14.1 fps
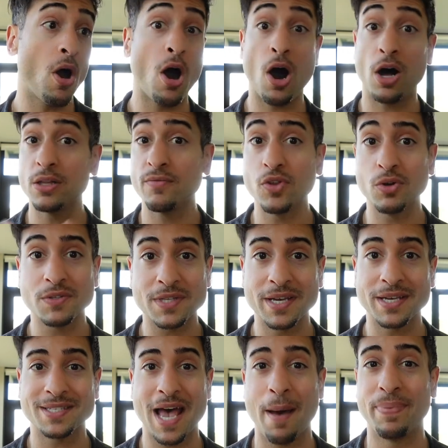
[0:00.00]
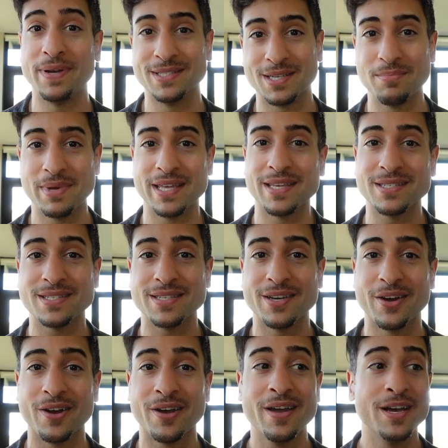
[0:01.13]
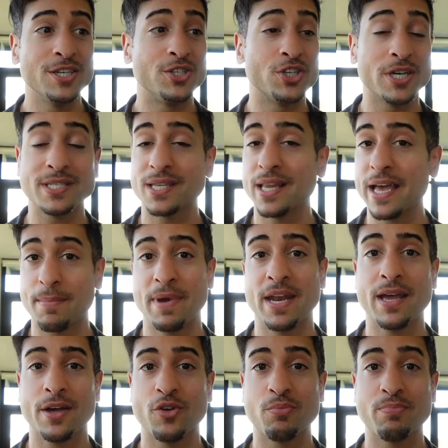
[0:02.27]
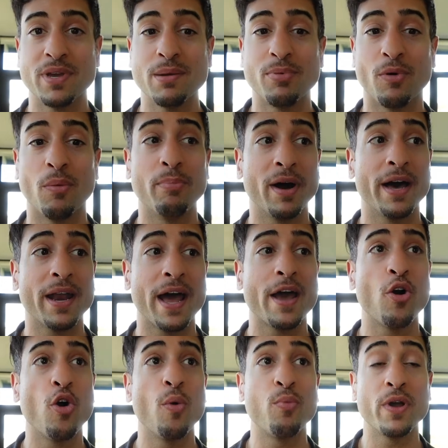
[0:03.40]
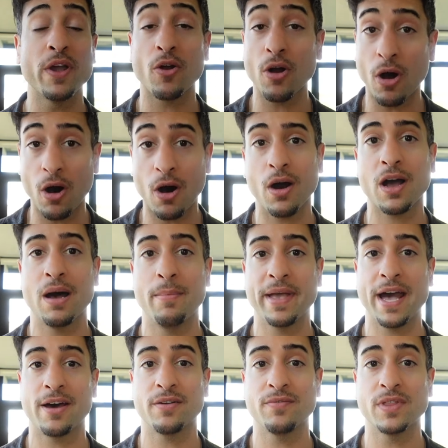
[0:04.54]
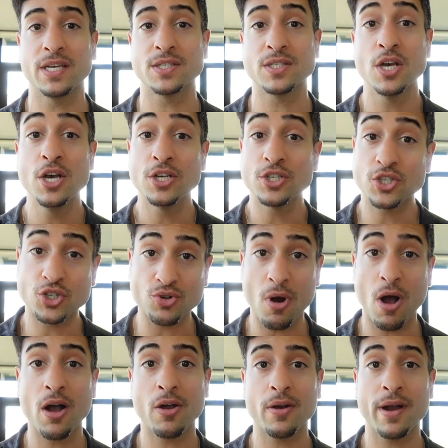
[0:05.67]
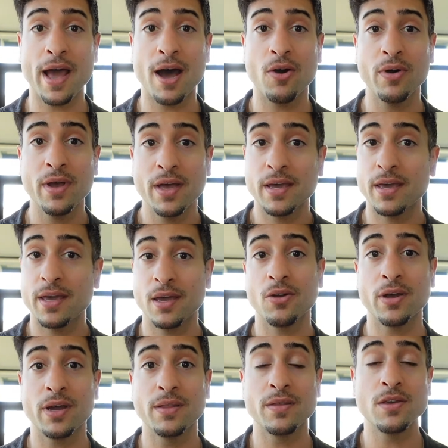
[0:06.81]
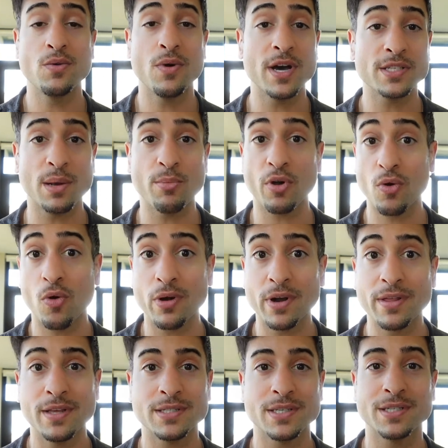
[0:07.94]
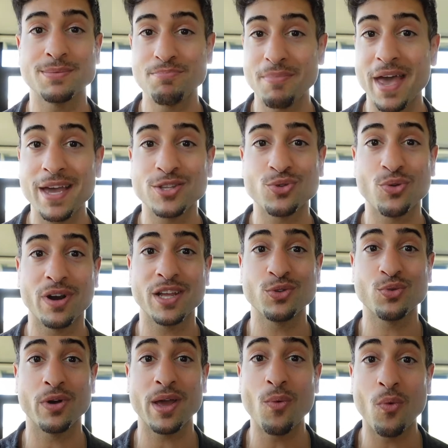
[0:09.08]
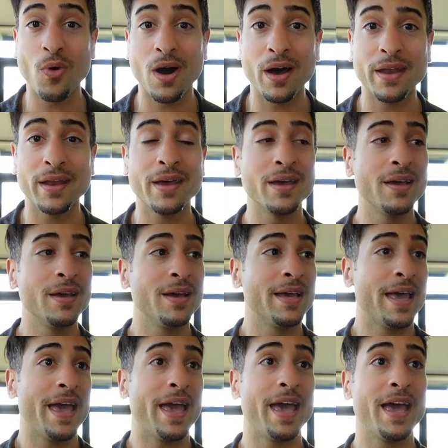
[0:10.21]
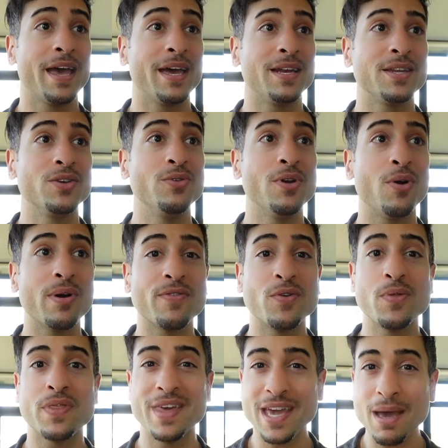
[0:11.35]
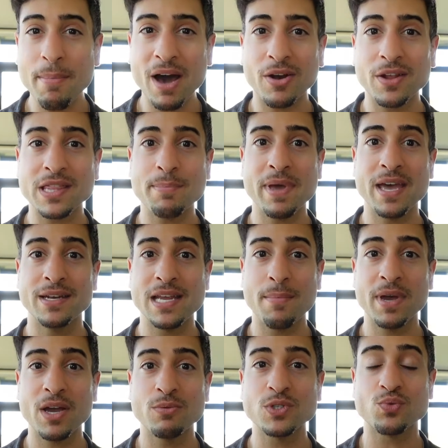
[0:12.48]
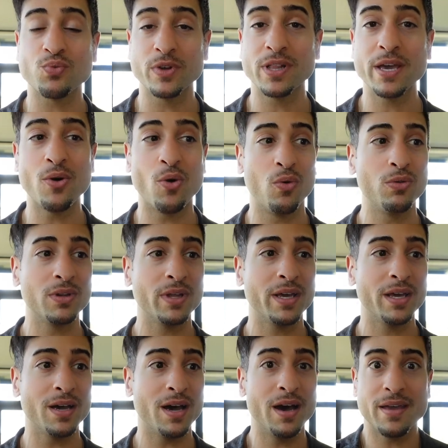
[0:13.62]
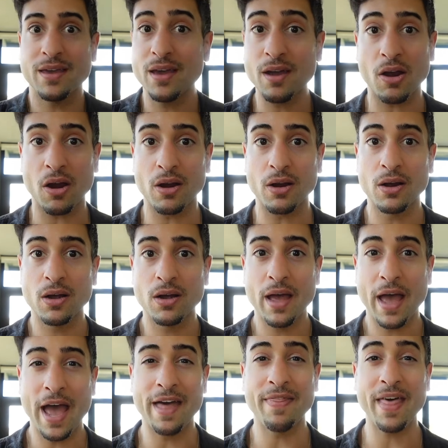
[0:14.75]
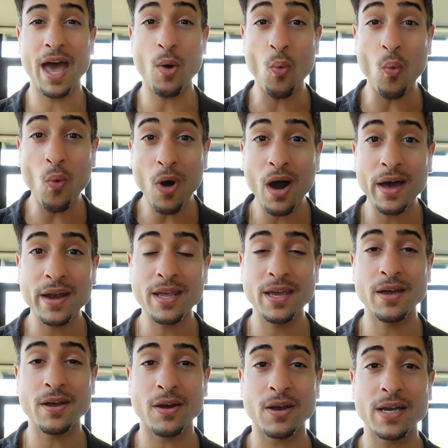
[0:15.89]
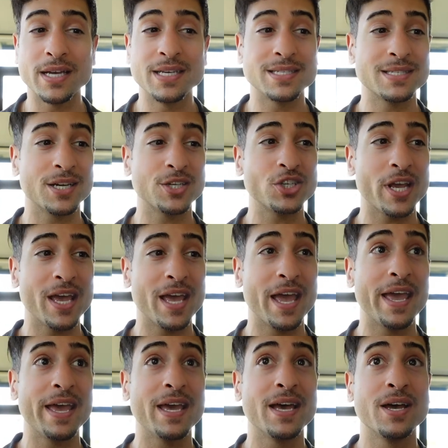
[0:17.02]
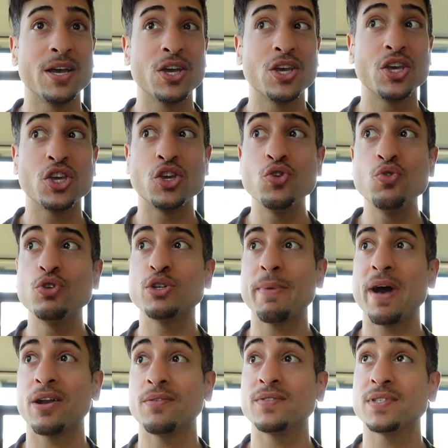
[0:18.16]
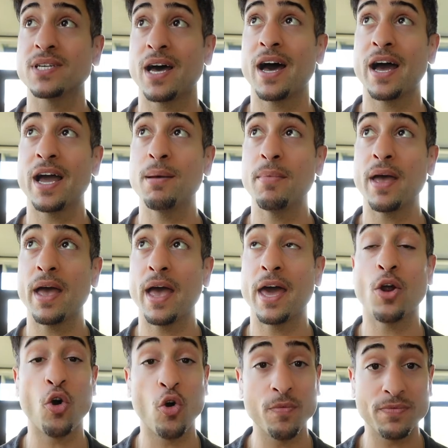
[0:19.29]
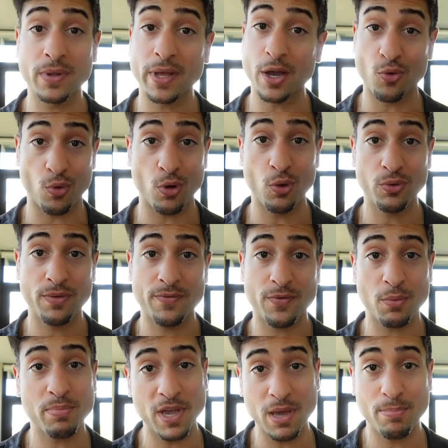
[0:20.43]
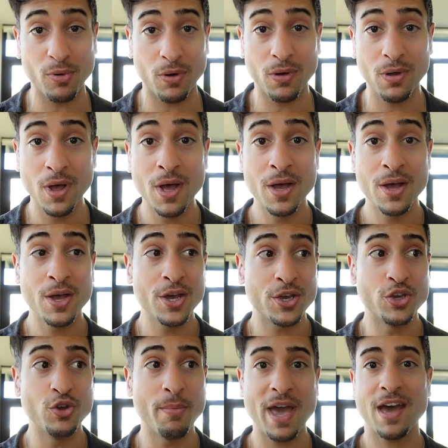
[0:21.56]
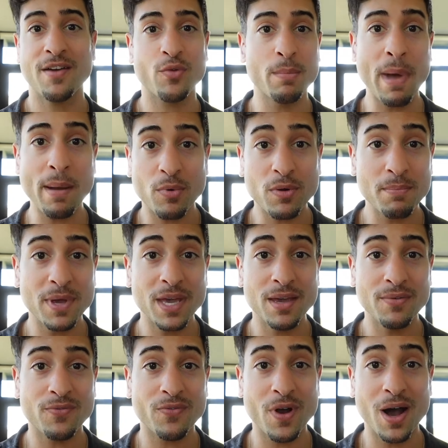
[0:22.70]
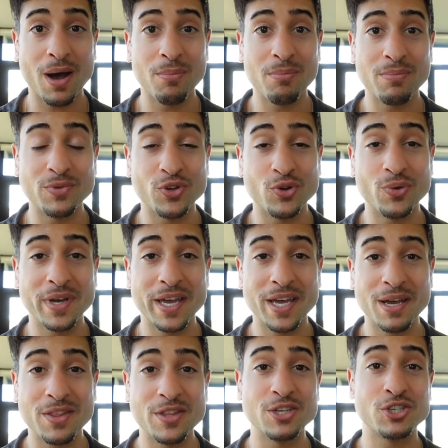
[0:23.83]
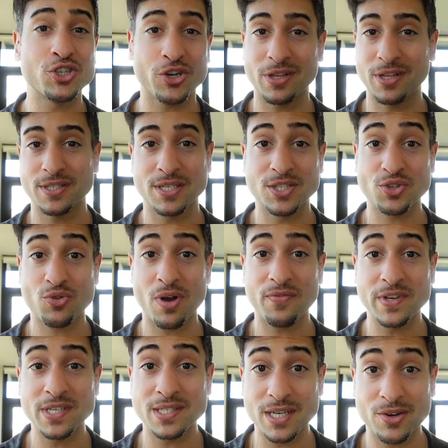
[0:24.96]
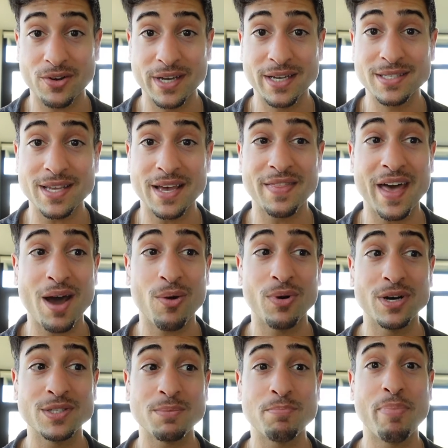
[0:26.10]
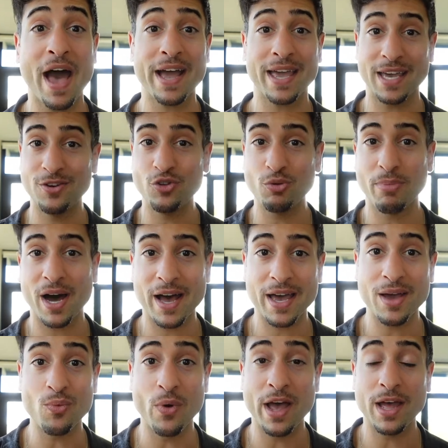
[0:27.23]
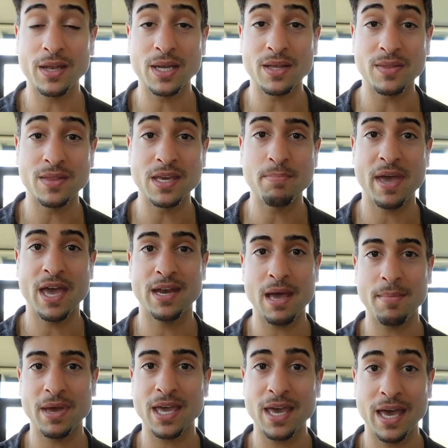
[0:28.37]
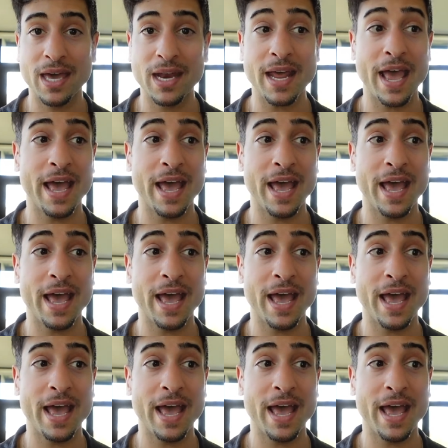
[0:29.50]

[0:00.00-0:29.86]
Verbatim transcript: all of those things happened to me this year, just like many other people, but I hope we are all coming out of this stronger now. Here in the US, I'm recording this, it's May 2021. And you know, if you think about it, the pandemic was really only a year. And that one year is such a huge amount of time and hopefully growth for people you may have remembered me from doing the Shirtless and Scruffy series, and that was back in Dubai when the pandemic hit